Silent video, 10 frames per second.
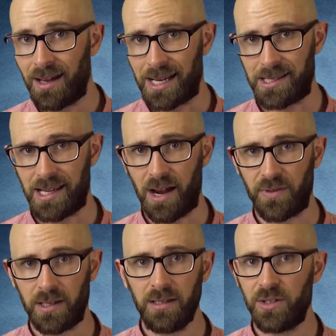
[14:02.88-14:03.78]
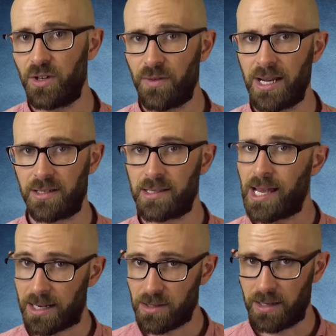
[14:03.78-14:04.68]
As the African and Eurasian
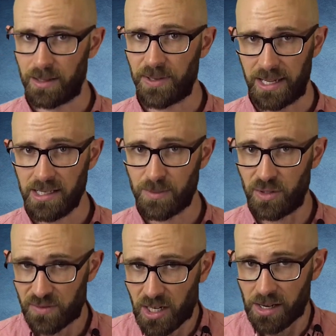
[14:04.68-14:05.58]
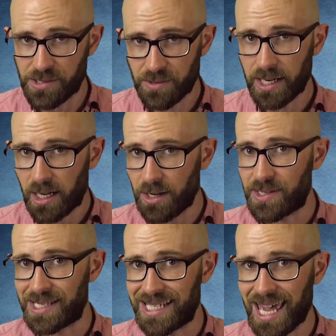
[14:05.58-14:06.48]
tectonic plates moved closer and
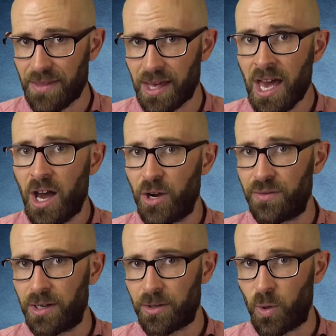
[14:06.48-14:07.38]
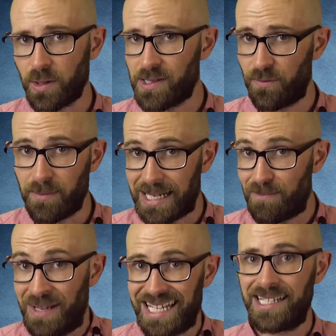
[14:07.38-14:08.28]
closer together over a course of many
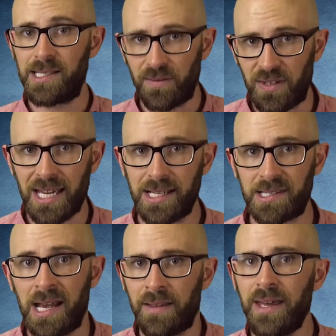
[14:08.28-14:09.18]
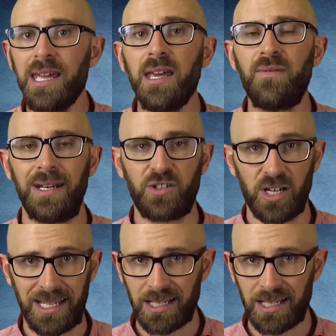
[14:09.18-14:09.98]
millions of years, they eventually